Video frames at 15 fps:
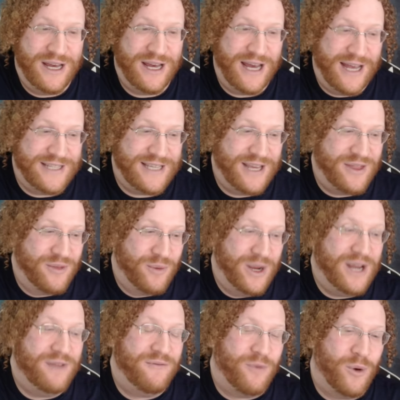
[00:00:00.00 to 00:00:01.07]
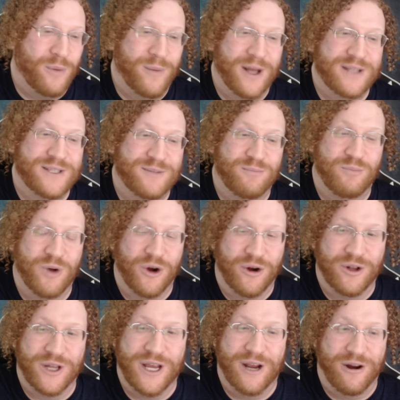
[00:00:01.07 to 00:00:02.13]
I'd say 3-4 months
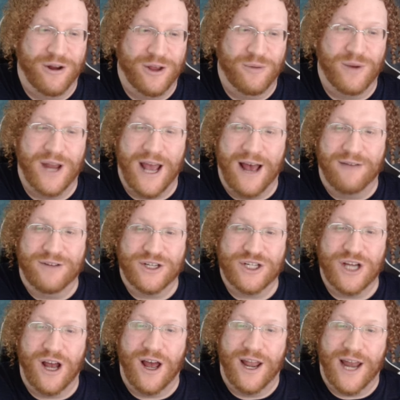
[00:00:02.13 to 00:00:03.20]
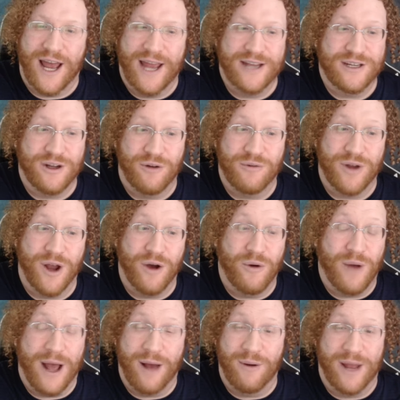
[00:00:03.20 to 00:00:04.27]
earlier, you would have a shot. I don't
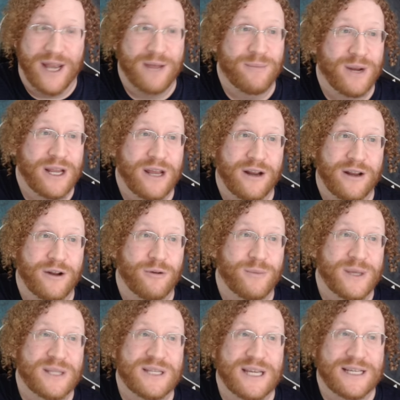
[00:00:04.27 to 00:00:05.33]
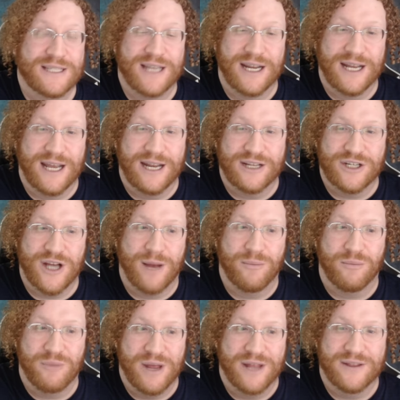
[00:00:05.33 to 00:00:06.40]
know how anybody on an OPT is going to get a
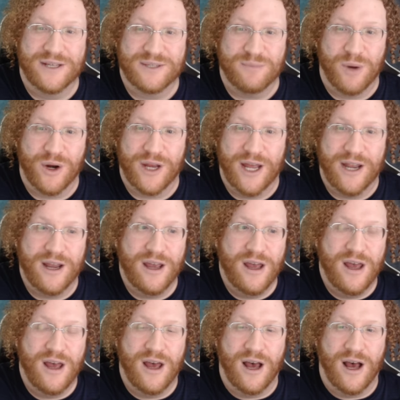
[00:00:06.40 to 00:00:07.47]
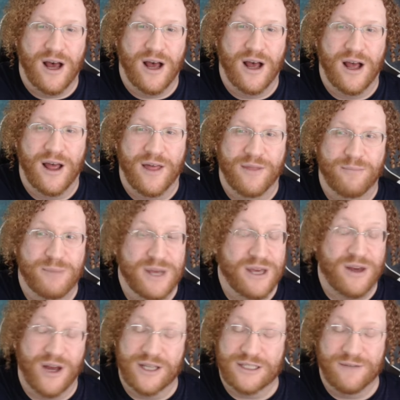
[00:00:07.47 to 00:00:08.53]
job in this market
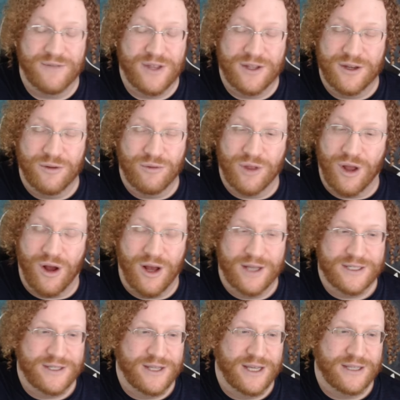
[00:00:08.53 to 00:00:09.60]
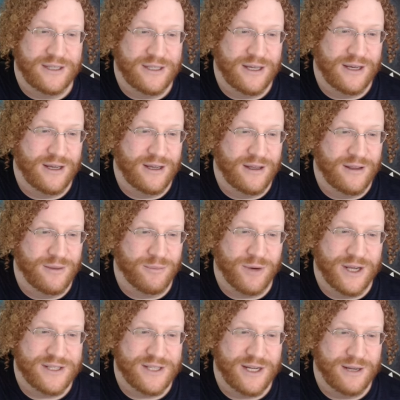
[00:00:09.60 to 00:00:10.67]
because of the new laws that the
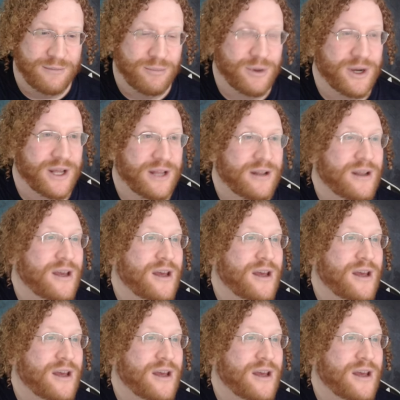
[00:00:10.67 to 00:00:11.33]
president put in,